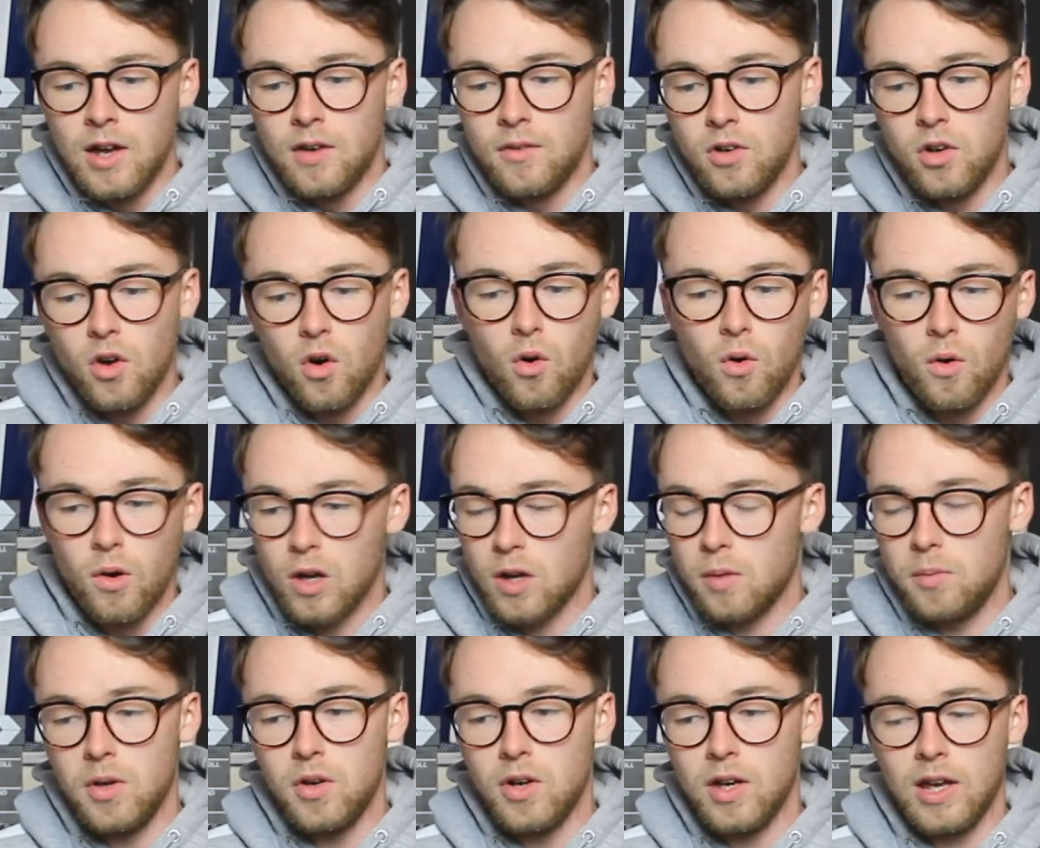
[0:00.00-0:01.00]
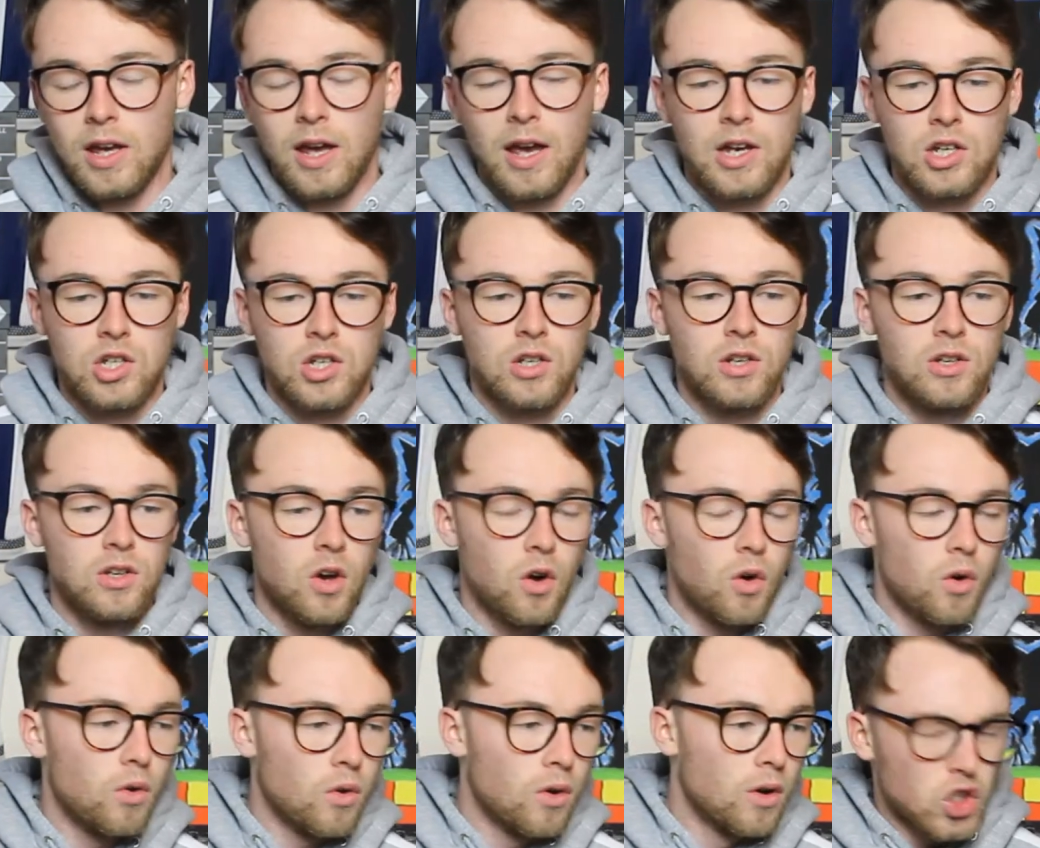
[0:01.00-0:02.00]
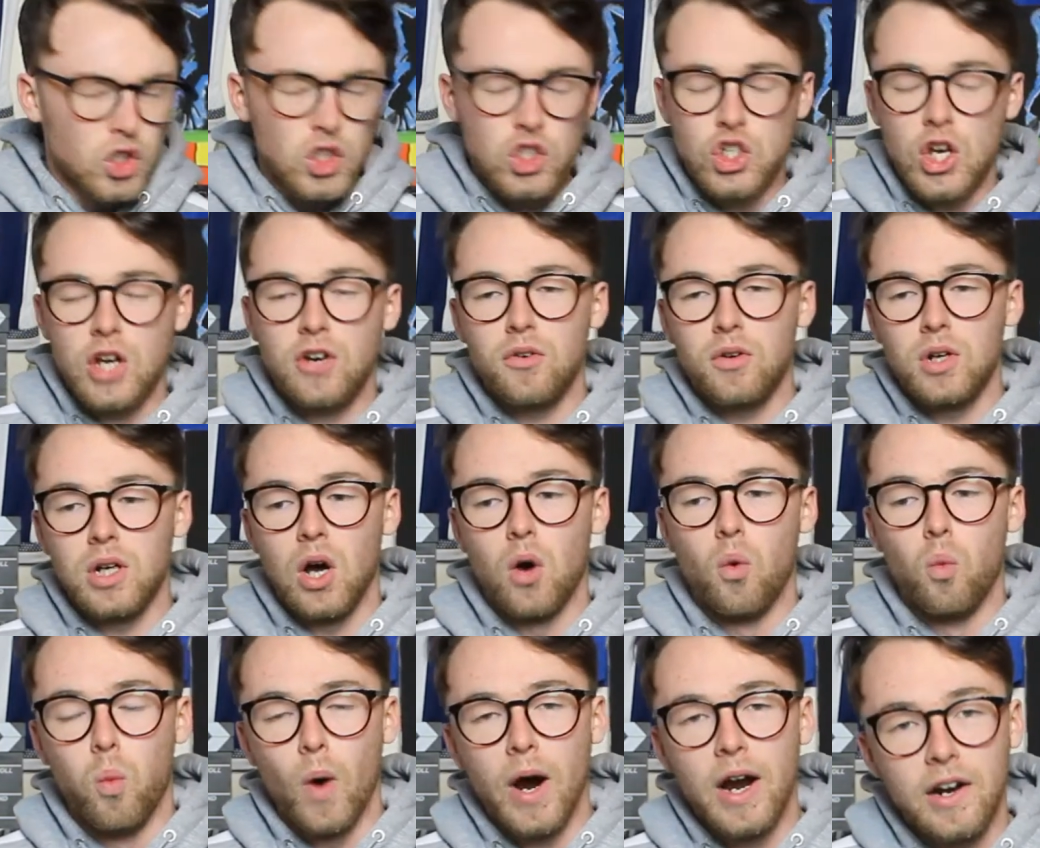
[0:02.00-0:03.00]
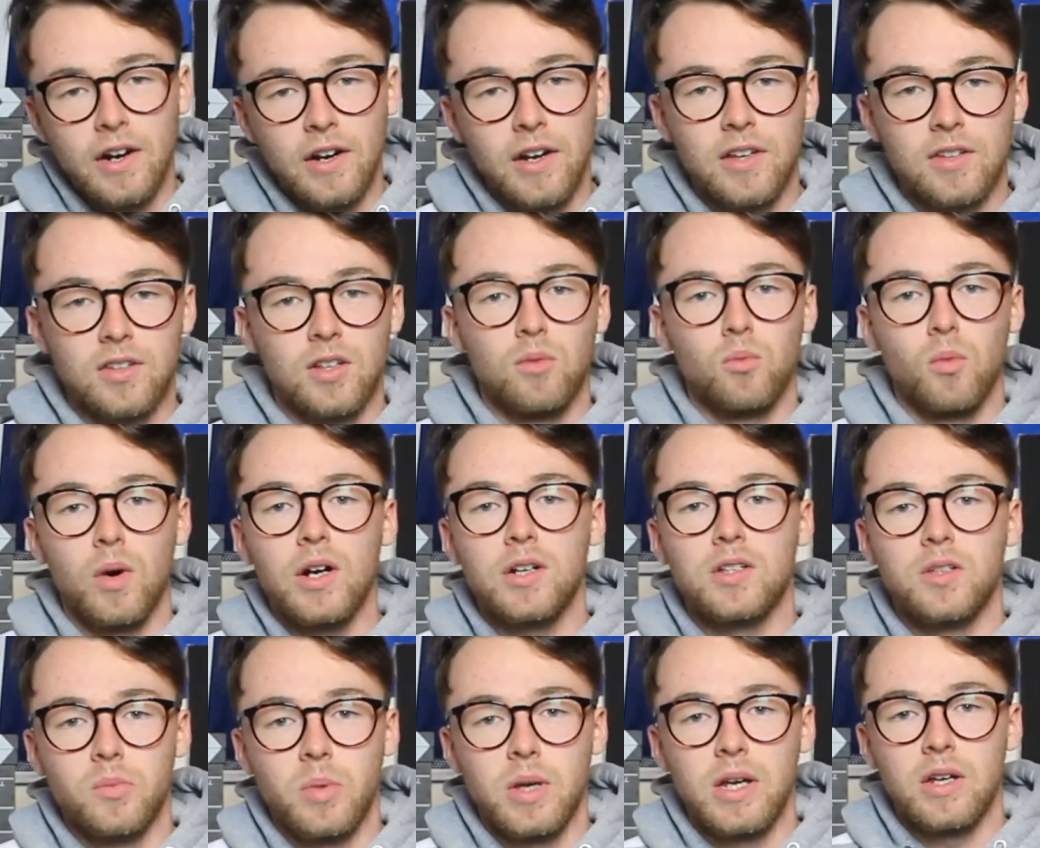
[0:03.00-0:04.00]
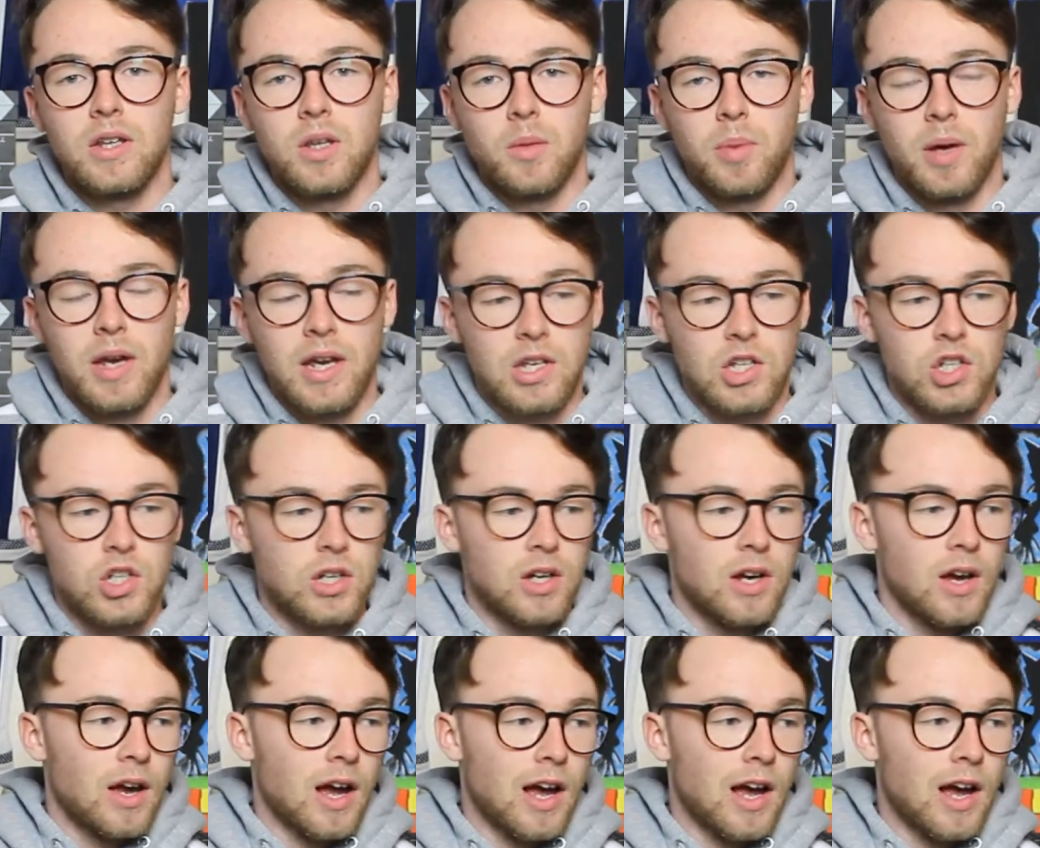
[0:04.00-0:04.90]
No communication, no just general awareness on where to be on the pitch.